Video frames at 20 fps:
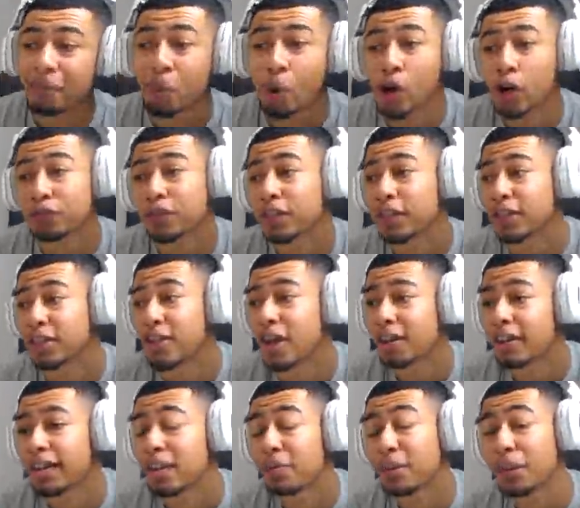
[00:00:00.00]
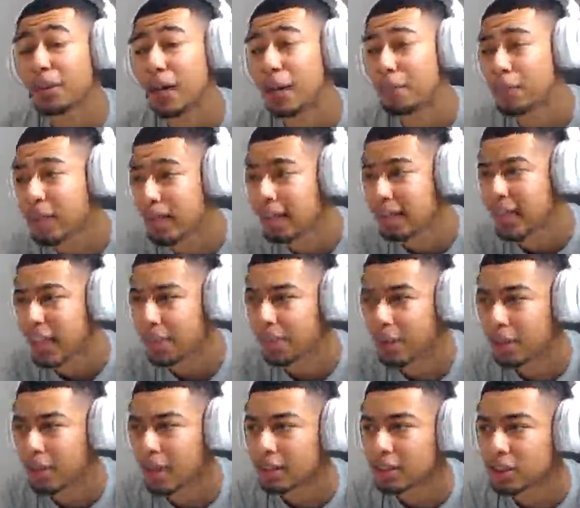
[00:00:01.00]
and more often than not, they're the people that play the
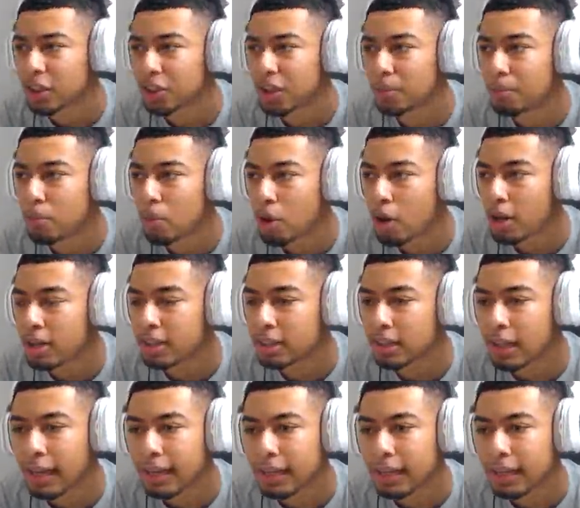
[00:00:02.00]
game a lot. So they're more than